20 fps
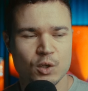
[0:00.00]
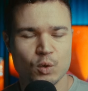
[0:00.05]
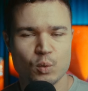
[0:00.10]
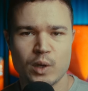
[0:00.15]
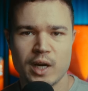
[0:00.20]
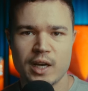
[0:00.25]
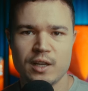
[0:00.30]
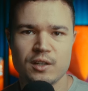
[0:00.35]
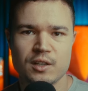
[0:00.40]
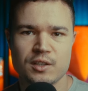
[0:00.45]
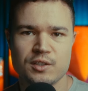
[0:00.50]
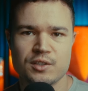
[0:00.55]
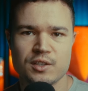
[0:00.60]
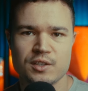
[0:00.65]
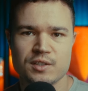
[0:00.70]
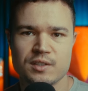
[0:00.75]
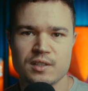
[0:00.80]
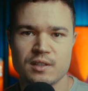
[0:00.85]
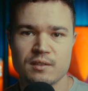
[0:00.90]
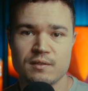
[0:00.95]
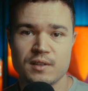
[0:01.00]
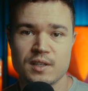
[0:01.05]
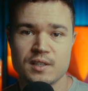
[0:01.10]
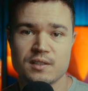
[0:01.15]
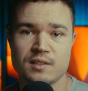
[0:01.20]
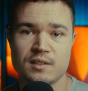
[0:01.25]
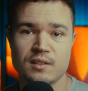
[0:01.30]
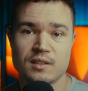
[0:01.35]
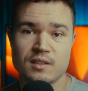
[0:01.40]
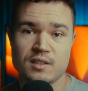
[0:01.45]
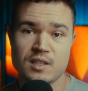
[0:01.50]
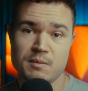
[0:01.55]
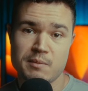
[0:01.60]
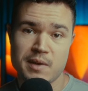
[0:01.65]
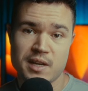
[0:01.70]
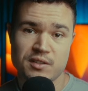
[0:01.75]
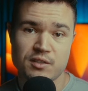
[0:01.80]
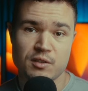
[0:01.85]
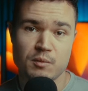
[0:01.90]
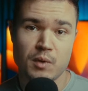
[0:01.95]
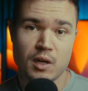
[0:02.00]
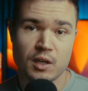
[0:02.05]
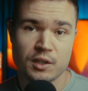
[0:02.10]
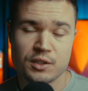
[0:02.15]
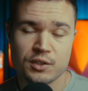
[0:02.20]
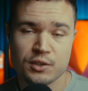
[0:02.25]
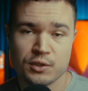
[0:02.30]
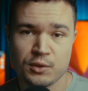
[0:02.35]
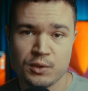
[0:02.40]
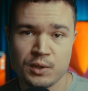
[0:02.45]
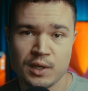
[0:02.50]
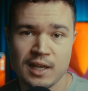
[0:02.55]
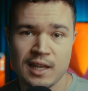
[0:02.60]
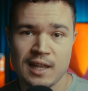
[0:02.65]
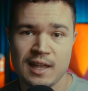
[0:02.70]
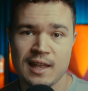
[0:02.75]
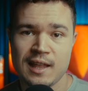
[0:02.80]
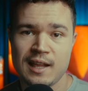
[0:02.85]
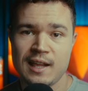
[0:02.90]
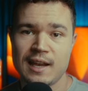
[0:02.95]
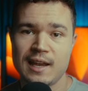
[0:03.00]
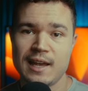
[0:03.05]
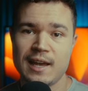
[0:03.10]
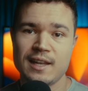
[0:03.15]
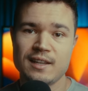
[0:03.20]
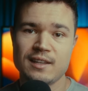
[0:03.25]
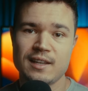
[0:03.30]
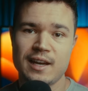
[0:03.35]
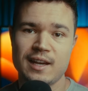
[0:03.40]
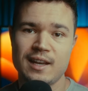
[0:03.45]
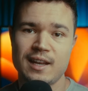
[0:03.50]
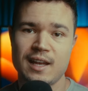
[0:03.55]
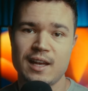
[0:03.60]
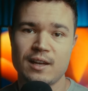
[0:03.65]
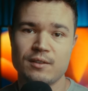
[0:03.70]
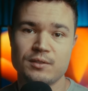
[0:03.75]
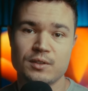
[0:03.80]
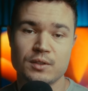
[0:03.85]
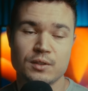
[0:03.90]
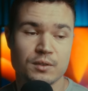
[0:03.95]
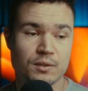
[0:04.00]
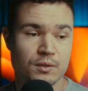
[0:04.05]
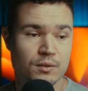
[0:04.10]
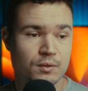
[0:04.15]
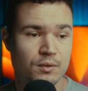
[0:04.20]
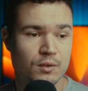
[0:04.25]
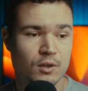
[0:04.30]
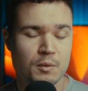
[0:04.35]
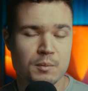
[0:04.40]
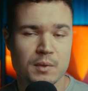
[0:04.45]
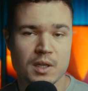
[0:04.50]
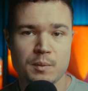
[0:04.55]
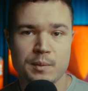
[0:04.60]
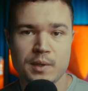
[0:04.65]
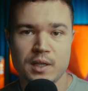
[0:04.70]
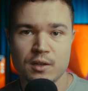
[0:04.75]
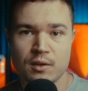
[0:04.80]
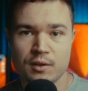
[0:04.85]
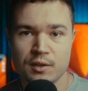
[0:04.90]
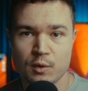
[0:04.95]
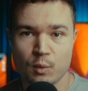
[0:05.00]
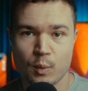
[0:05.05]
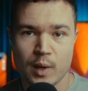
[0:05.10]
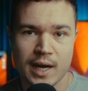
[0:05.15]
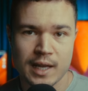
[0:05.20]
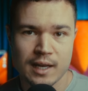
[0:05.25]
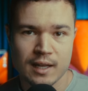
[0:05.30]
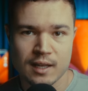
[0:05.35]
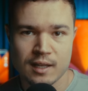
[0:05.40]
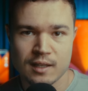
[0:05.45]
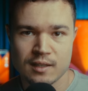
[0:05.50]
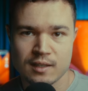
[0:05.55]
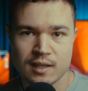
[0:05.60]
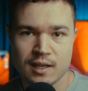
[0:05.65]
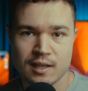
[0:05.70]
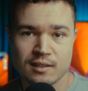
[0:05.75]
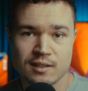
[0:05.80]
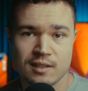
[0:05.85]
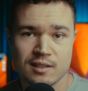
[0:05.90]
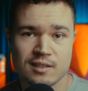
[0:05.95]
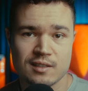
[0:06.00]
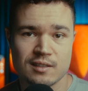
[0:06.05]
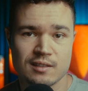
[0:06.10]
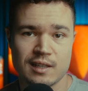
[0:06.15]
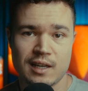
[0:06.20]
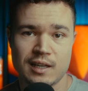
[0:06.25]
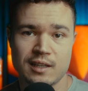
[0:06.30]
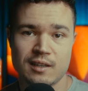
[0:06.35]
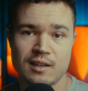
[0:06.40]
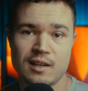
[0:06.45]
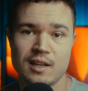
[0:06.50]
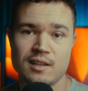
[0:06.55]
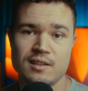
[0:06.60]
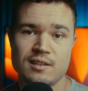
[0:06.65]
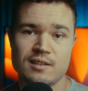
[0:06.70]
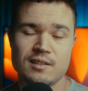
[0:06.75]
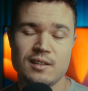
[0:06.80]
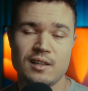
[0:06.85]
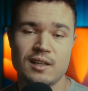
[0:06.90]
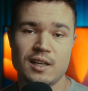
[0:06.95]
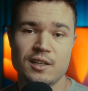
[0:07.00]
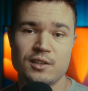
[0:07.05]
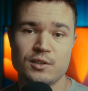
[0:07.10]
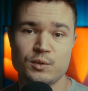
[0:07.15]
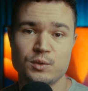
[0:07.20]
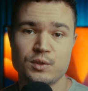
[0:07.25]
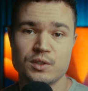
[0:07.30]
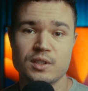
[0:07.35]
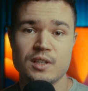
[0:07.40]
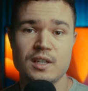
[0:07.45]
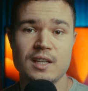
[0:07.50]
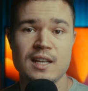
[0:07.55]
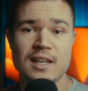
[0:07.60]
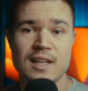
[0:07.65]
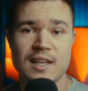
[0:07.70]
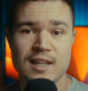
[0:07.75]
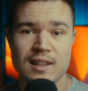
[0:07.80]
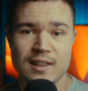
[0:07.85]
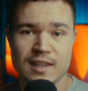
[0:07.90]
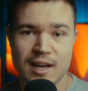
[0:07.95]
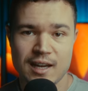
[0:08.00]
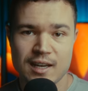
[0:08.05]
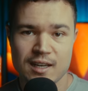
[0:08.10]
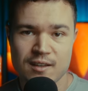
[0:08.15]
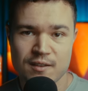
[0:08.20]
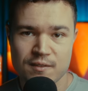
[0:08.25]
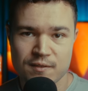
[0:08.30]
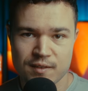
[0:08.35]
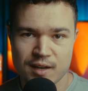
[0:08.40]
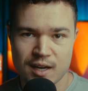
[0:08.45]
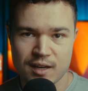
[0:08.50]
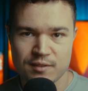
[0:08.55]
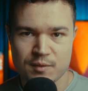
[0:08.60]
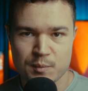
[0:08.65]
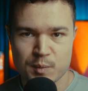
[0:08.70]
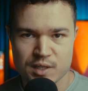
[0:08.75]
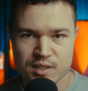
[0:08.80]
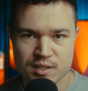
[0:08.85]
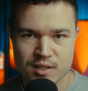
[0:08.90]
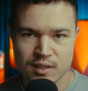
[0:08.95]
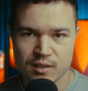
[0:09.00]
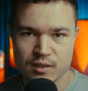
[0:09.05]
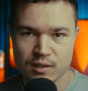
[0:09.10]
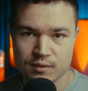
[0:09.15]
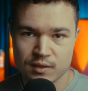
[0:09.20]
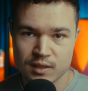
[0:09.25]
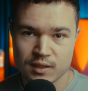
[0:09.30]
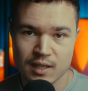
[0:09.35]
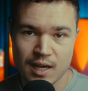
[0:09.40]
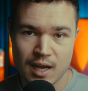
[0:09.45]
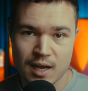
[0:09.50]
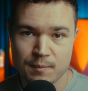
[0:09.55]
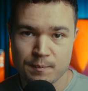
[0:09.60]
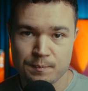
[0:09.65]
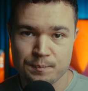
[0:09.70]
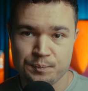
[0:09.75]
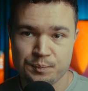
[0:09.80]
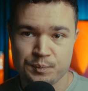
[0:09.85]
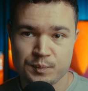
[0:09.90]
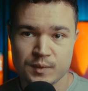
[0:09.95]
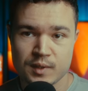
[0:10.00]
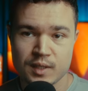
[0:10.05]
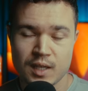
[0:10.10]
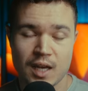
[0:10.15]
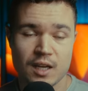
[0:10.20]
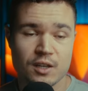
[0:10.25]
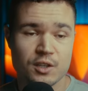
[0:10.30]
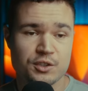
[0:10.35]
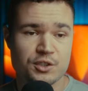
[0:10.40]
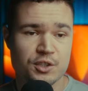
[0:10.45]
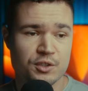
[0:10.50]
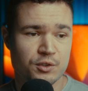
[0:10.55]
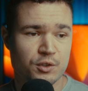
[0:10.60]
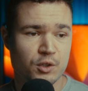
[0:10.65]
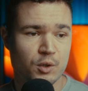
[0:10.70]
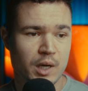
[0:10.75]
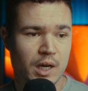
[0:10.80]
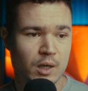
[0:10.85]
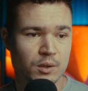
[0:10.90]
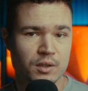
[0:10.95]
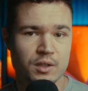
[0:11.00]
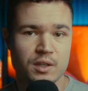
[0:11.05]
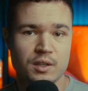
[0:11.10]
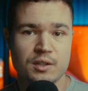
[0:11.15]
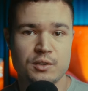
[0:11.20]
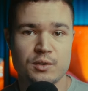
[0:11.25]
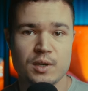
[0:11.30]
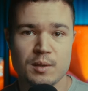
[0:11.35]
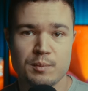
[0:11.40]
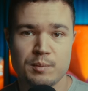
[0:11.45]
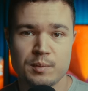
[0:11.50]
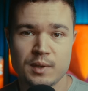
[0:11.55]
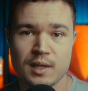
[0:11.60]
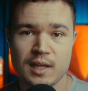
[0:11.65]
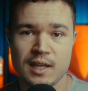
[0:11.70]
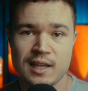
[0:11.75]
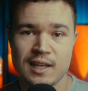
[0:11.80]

why not just invest in a G Master Mark II, and I'd have the 4mm on the wide end, and this is like a lens that I use 95% of the time. I could just go out on a trip